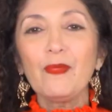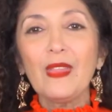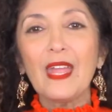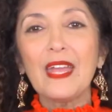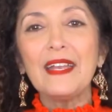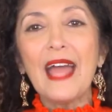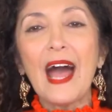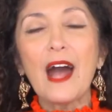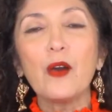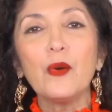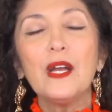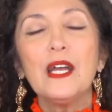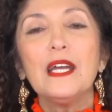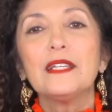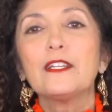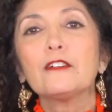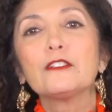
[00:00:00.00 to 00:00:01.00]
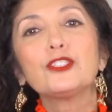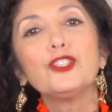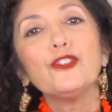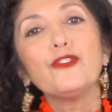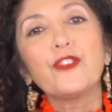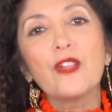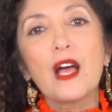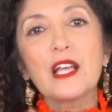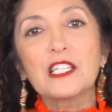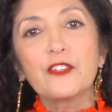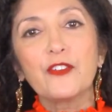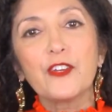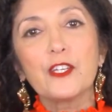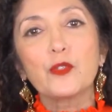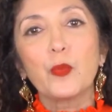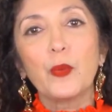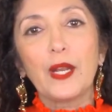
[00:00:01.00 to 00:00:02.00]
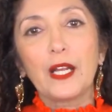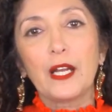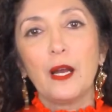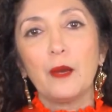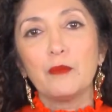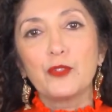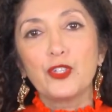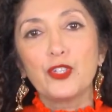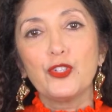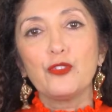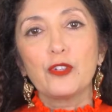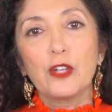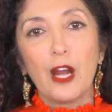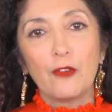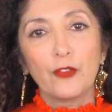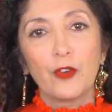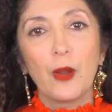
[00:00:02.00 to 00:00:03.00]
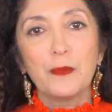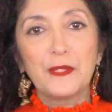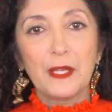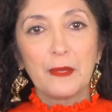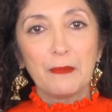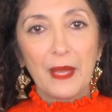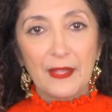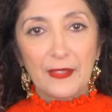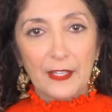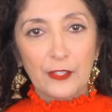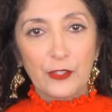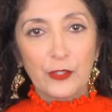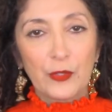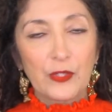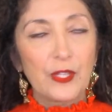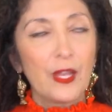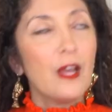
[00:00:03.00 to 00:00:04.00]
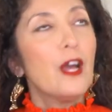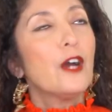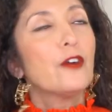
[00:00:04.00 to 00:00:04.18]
Now, there are two philosophies when it comes to cover-ups and bathing suits.